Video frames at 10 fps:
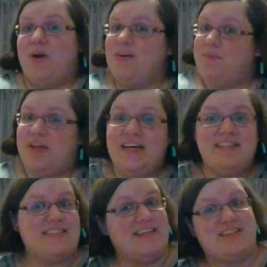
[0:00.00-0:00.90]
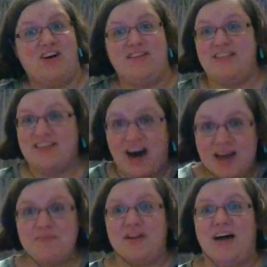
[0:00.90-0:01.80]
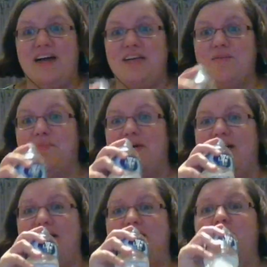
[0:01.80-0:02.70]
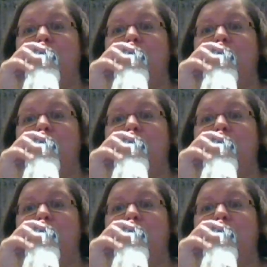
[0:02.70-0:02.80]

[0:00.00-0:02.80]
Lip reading: where to place this on the timeline, but